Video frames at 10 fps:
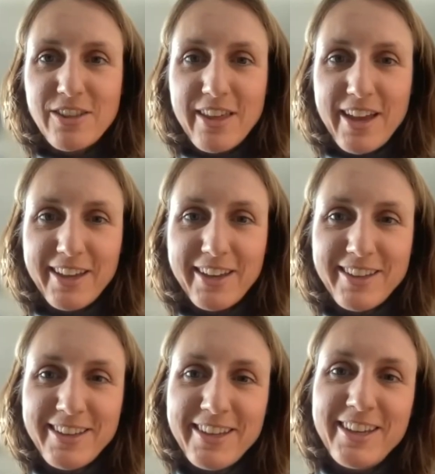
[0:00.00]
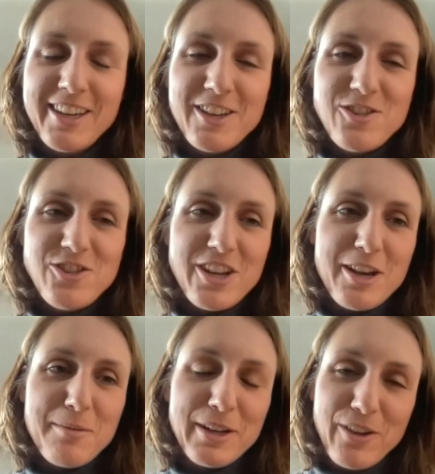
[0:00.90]
to thank
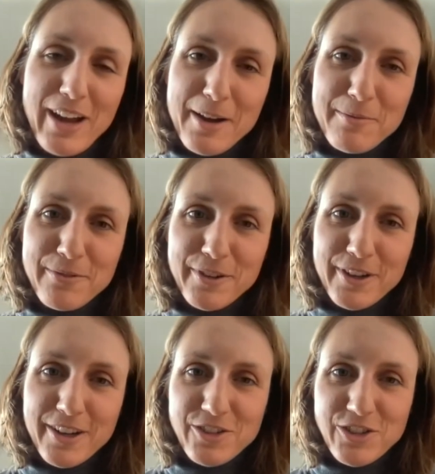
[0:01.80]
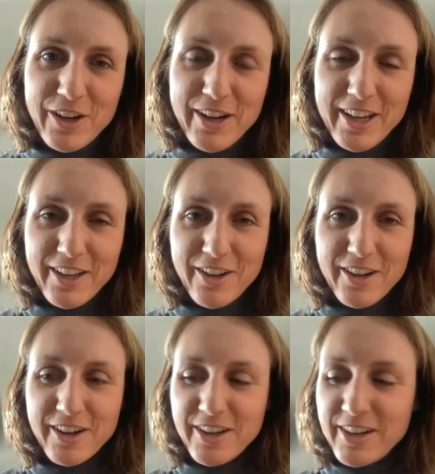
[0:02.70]
Jim and Graham for sharing
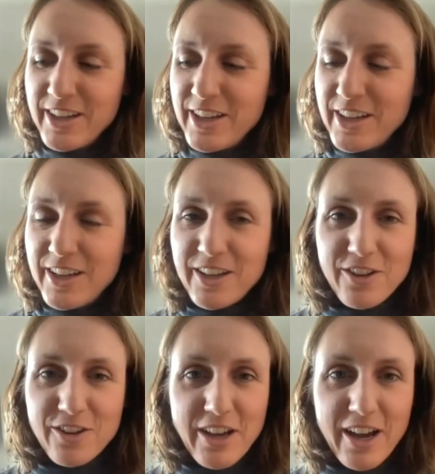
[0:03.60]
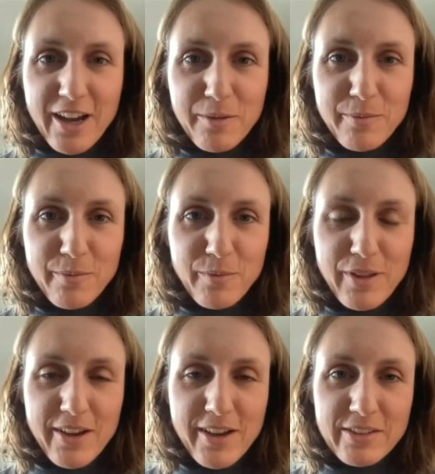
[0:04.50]
your time
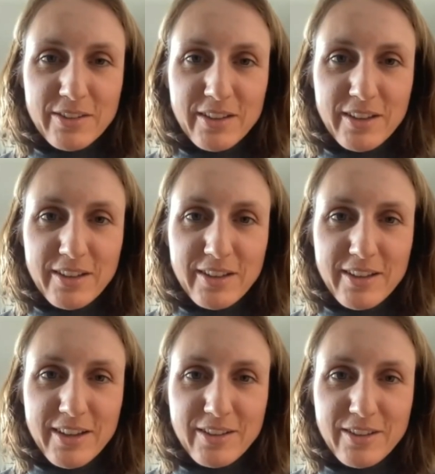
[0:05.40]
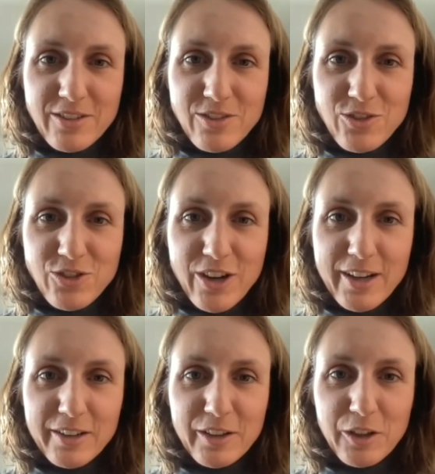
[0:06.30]
with us and
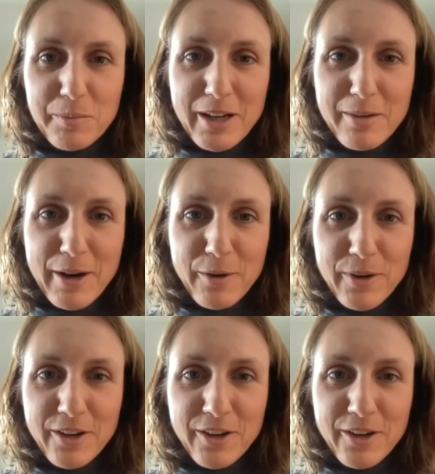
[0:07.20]
sharing a little bit about